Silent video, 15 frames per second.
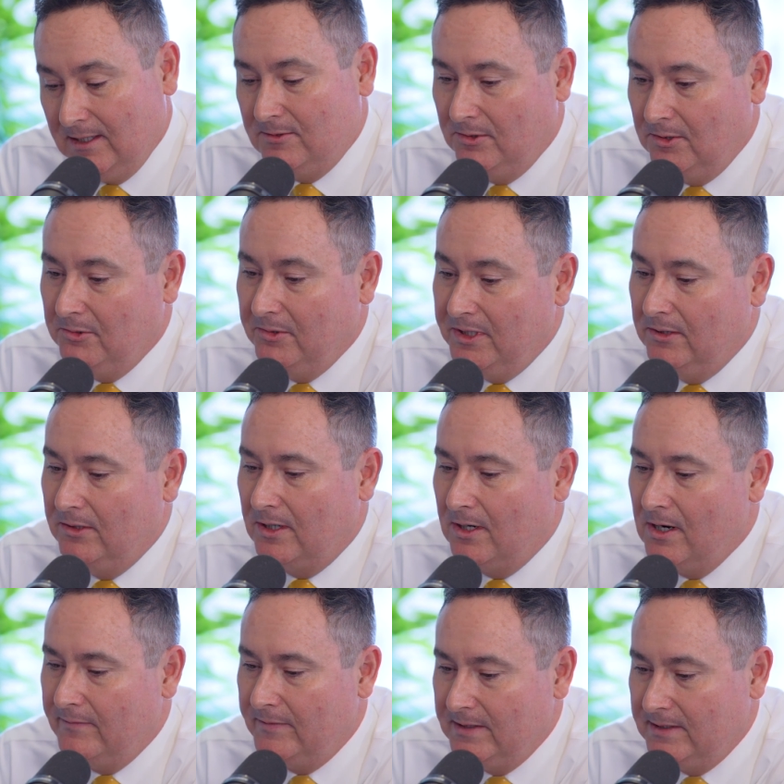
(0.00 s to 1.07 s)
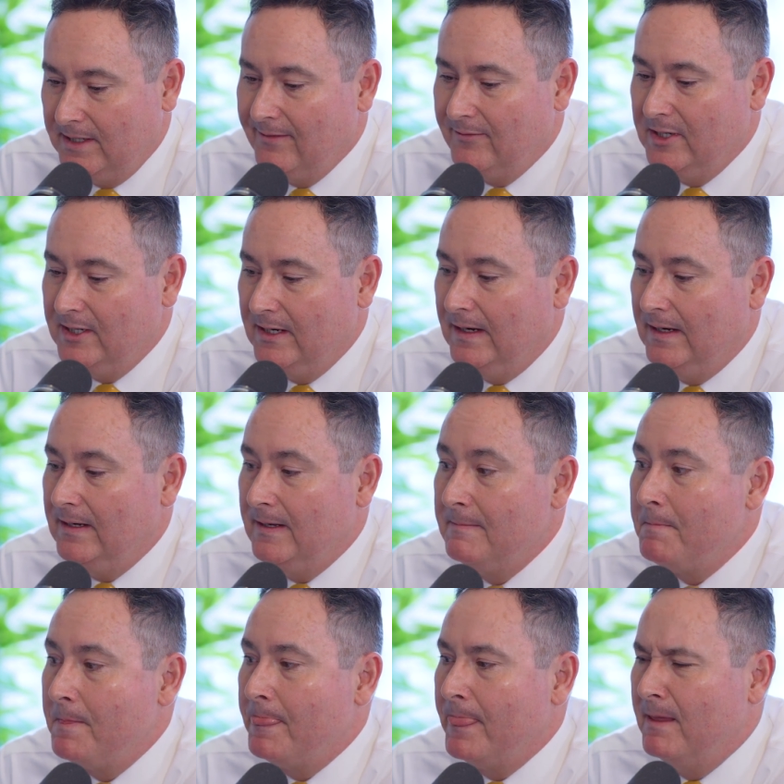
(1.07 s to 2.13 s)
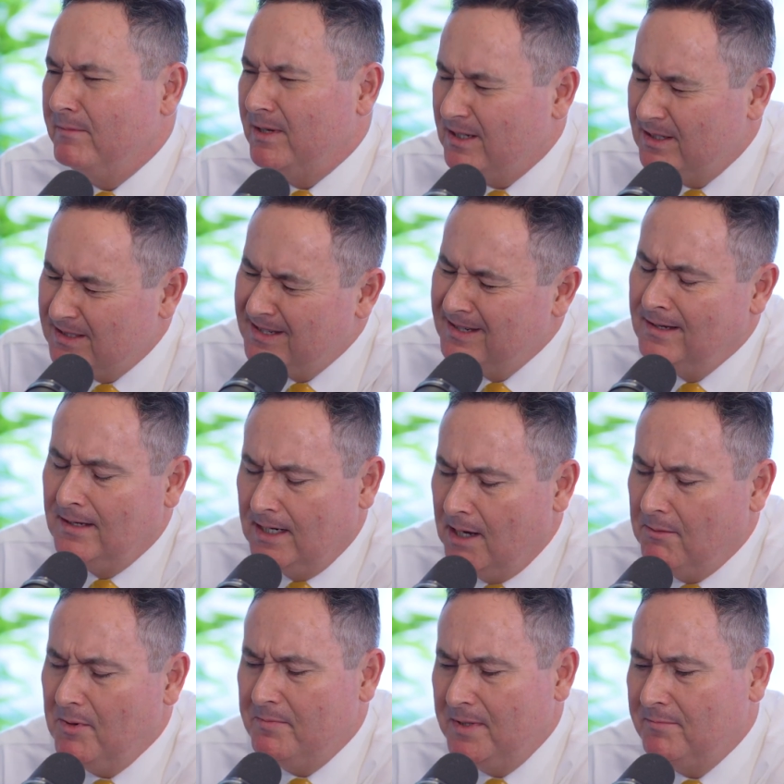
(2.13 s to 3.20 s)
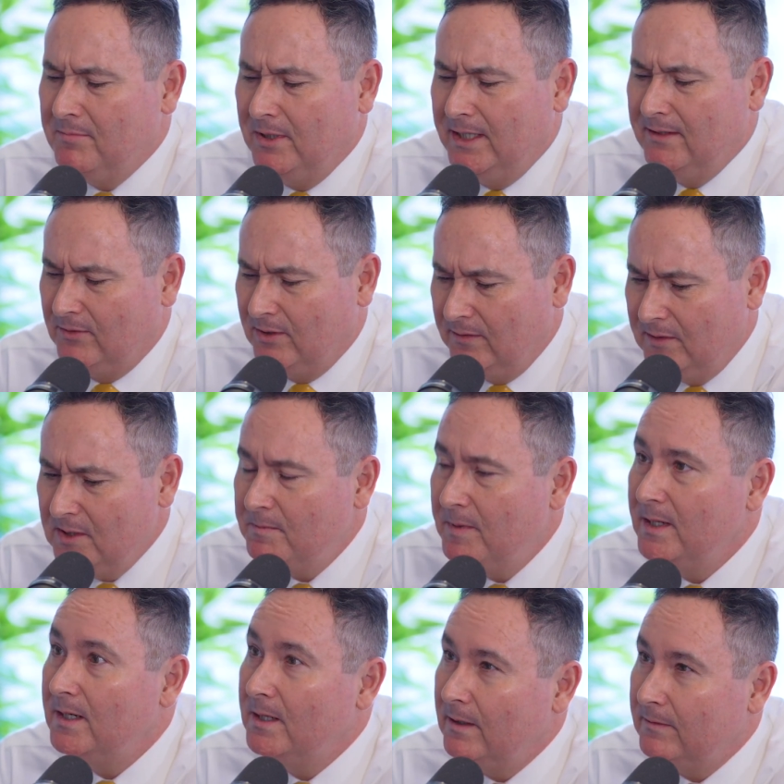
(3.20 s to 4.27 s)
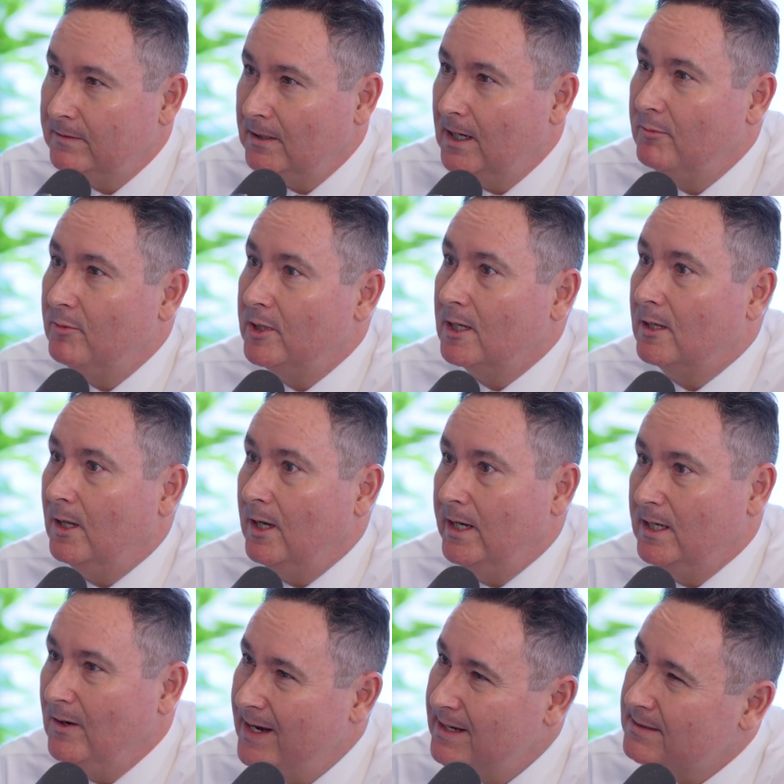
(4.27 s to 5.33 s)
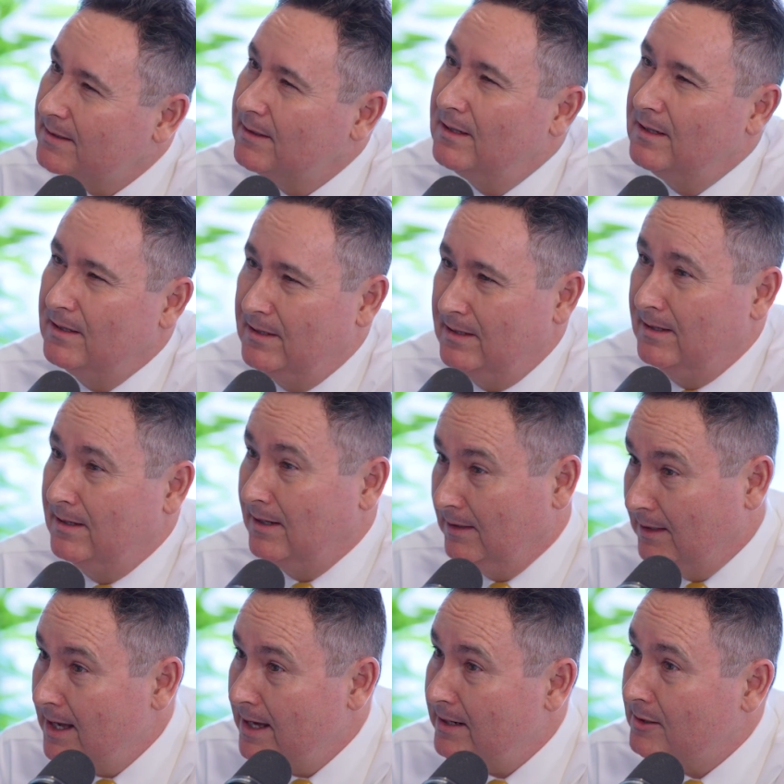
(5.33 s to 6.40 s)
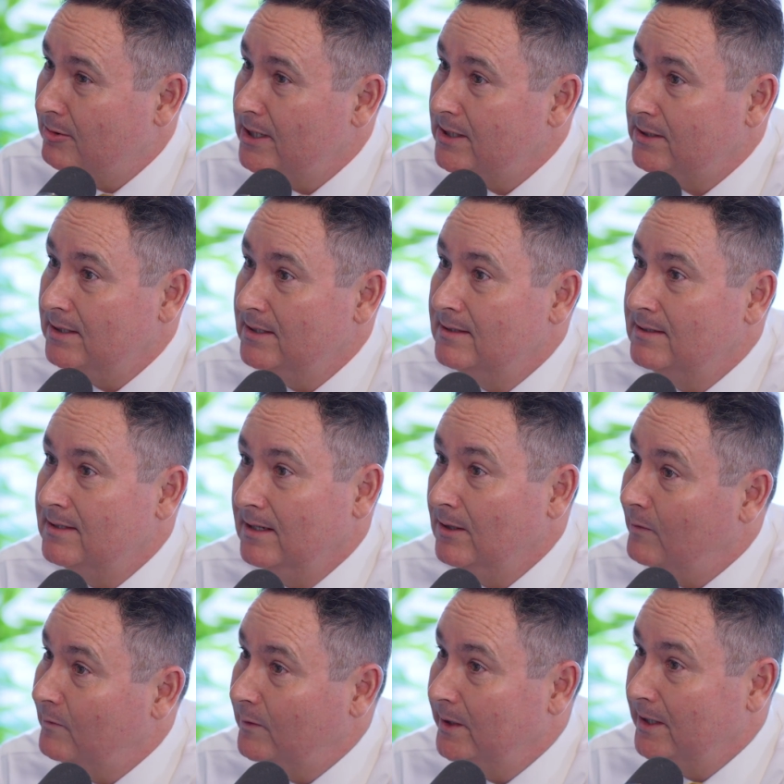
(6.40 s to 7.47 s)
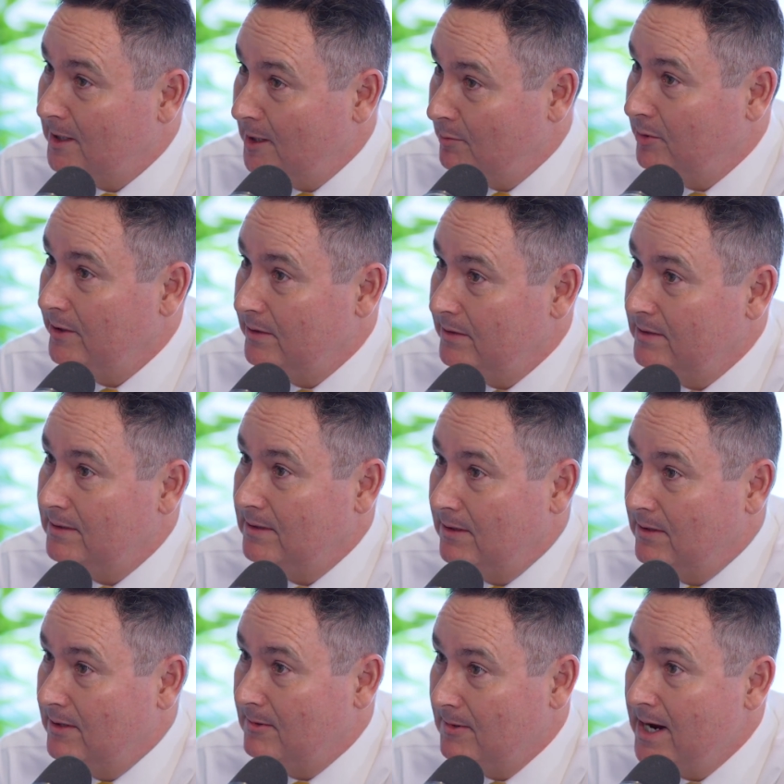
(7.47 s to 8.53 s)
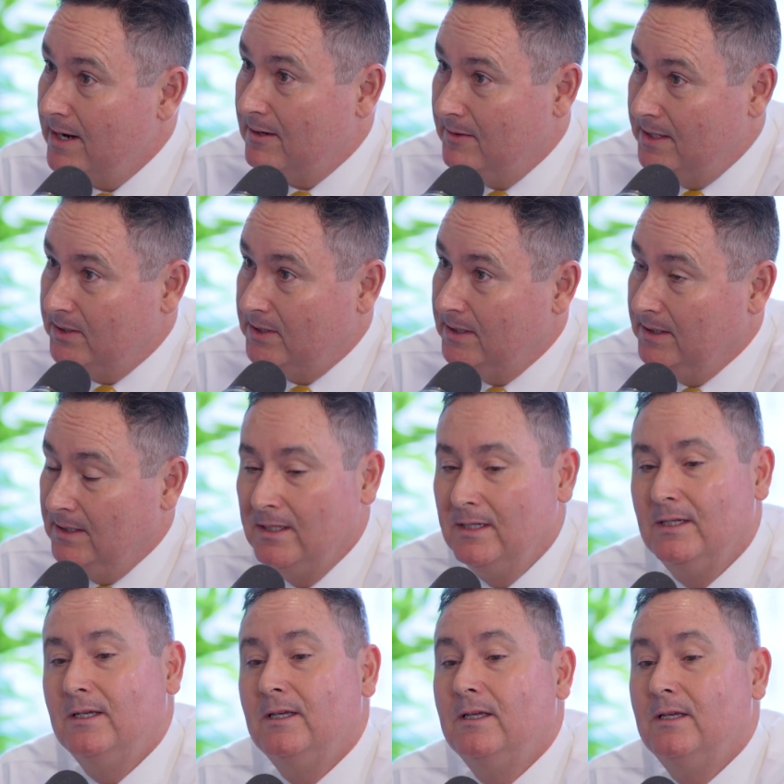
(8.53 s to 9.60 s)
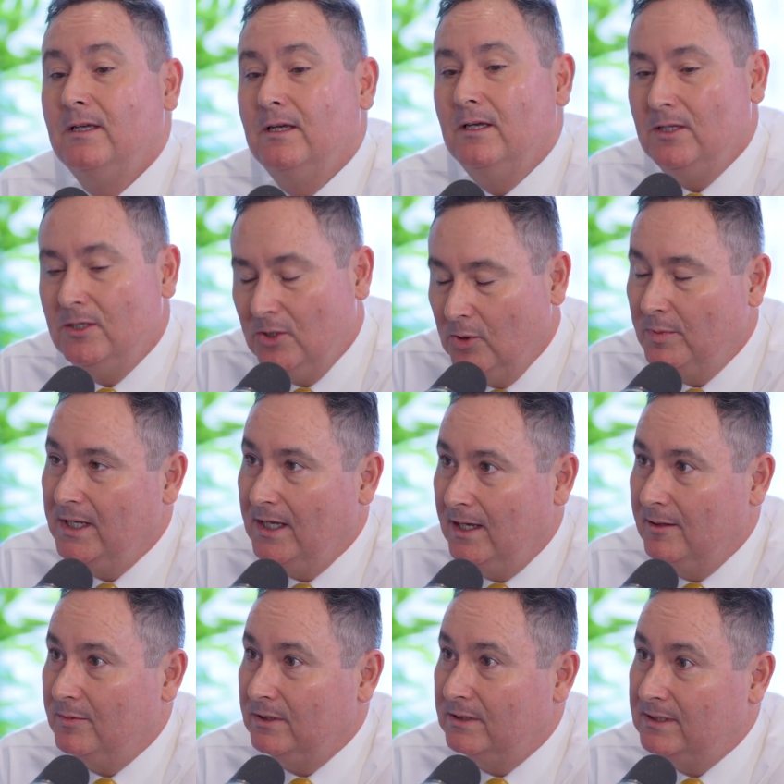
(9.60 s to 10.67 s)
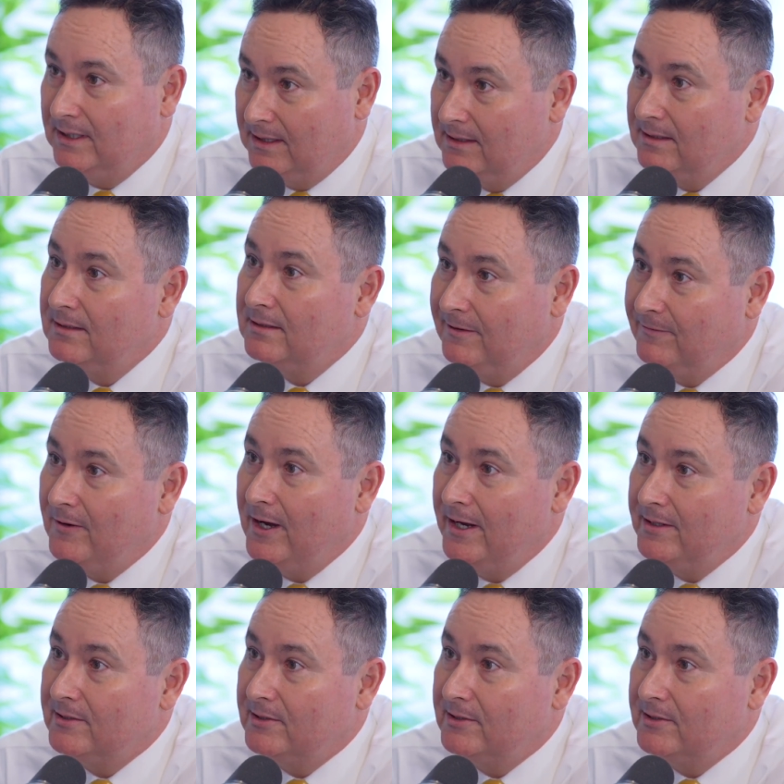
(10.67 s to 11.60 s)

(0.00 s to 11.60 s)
really what we do at our office every day, because I'm a big believer. If you spend enough time with a client, you ask a lot of questions, and hopefully a couple of those are the right question, you'll be able to find a